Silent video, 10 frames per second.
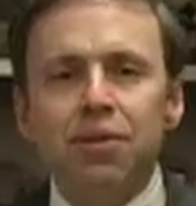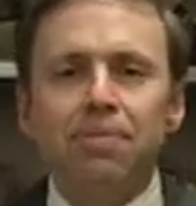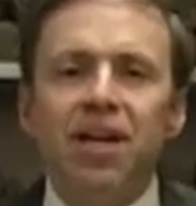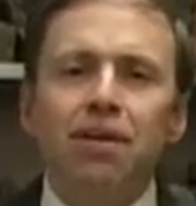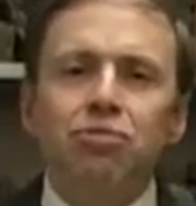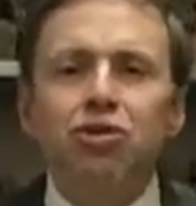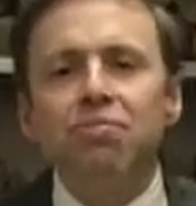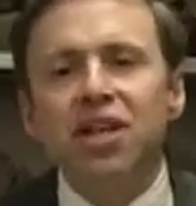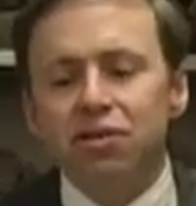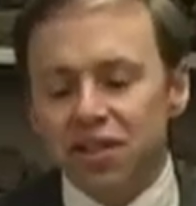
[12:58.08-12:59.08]
to pick up 2
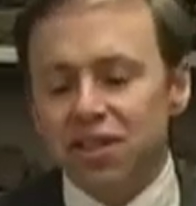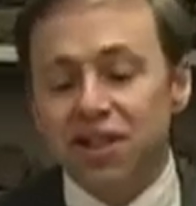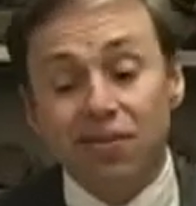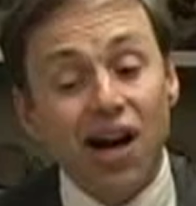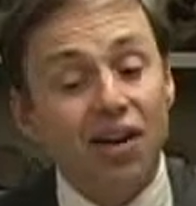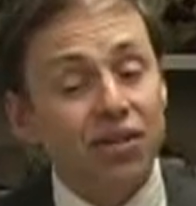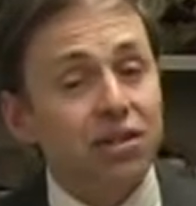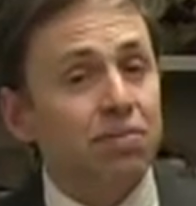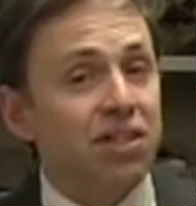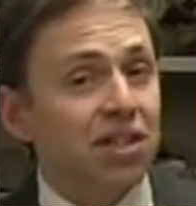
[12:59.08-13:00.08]
minerals and say, wow,
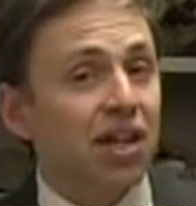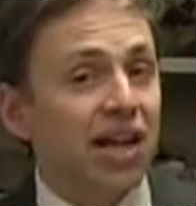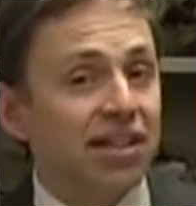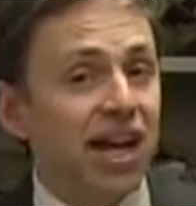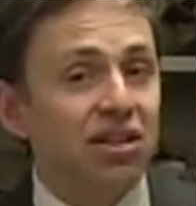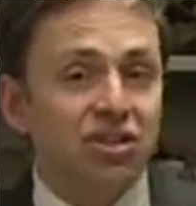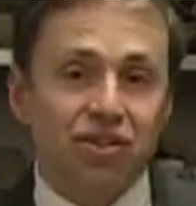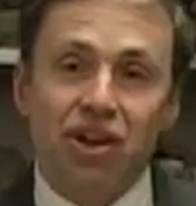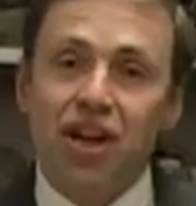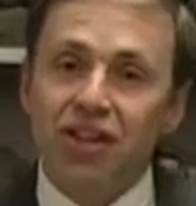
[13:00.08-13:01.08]
this one's a lot
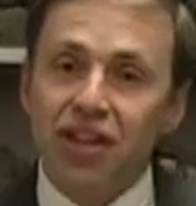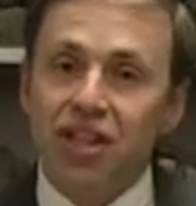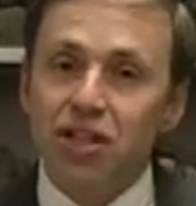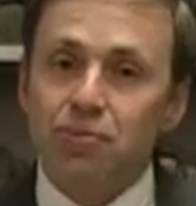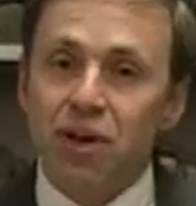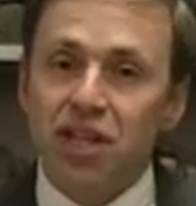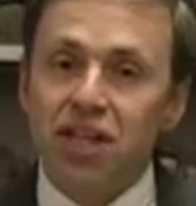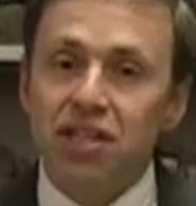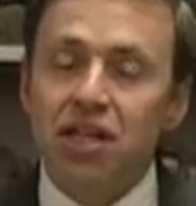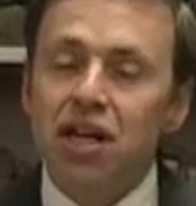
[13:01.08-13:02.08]
denser than this one
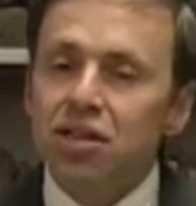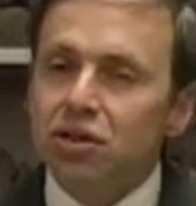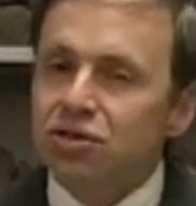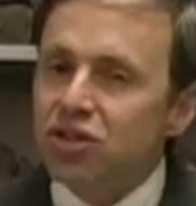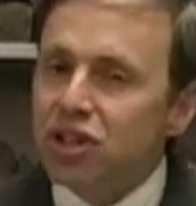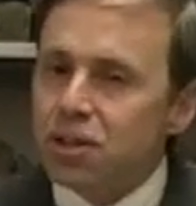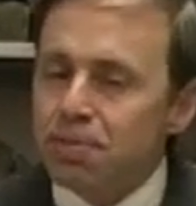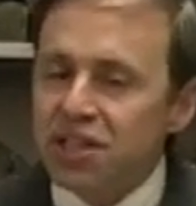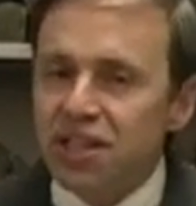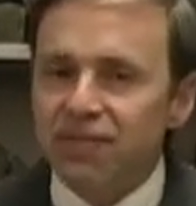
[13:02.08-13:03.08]
is. So just
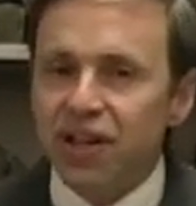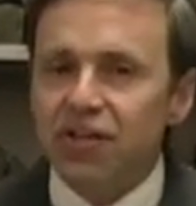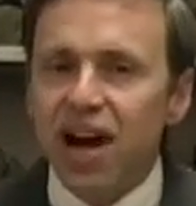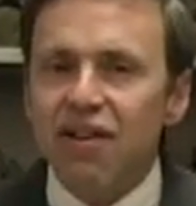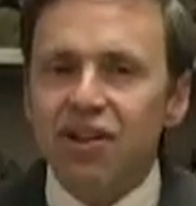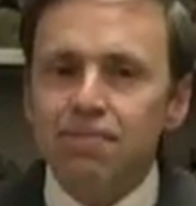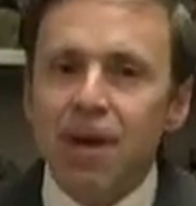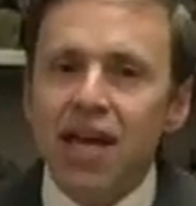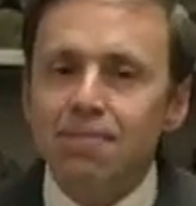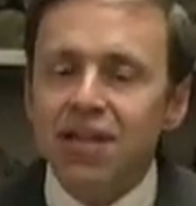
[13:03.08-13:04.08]
specific gravity
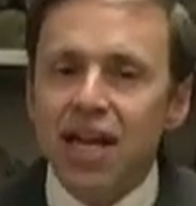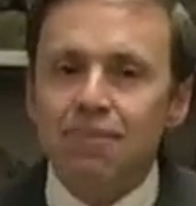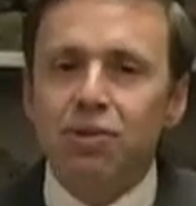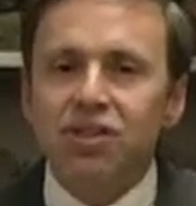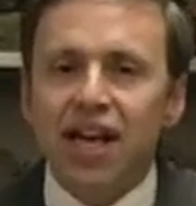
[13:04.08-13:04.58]
may be able to